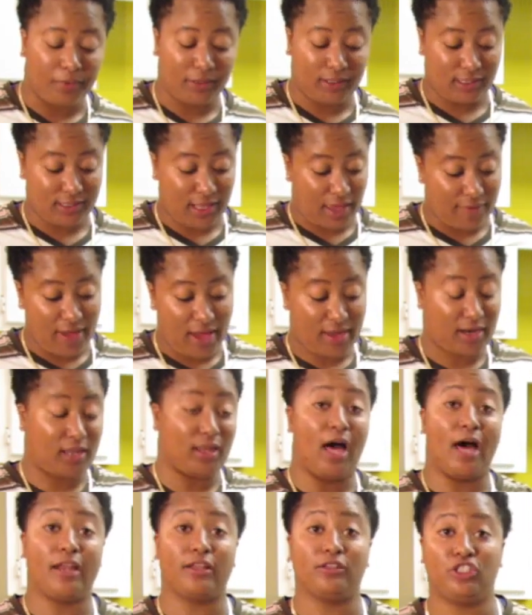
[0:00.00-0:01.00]
because I've had a
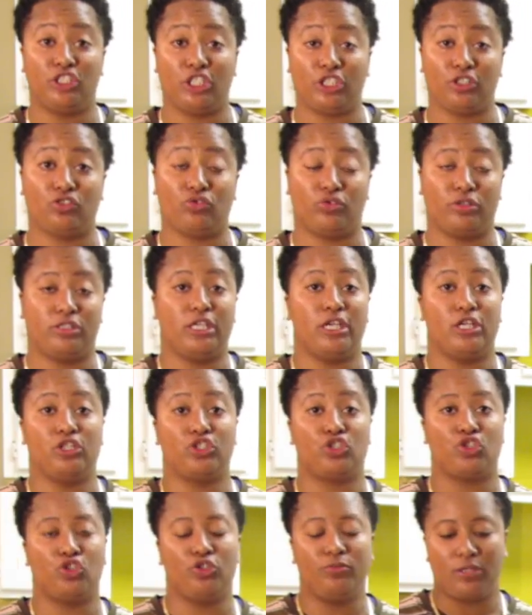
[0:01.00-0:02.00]
lot of chicken tortilla
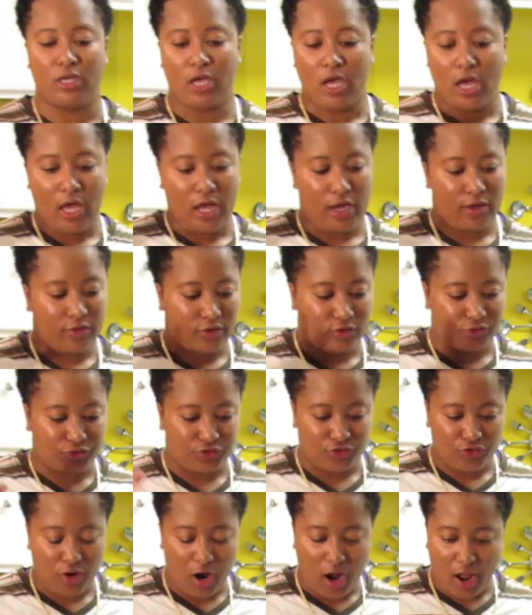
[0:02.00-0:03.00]
soups and they're
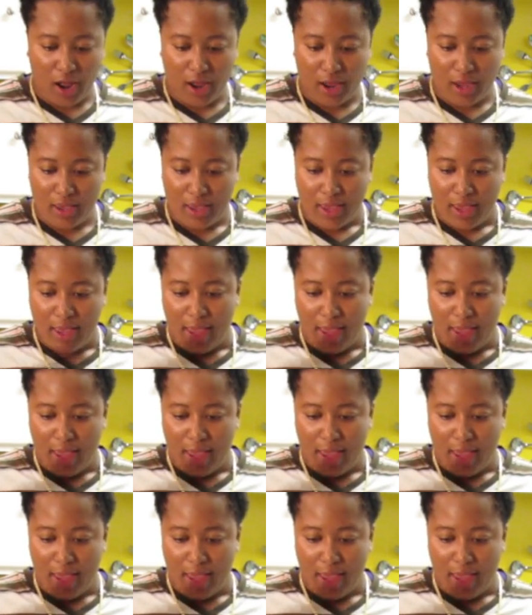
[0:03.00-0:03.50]
dry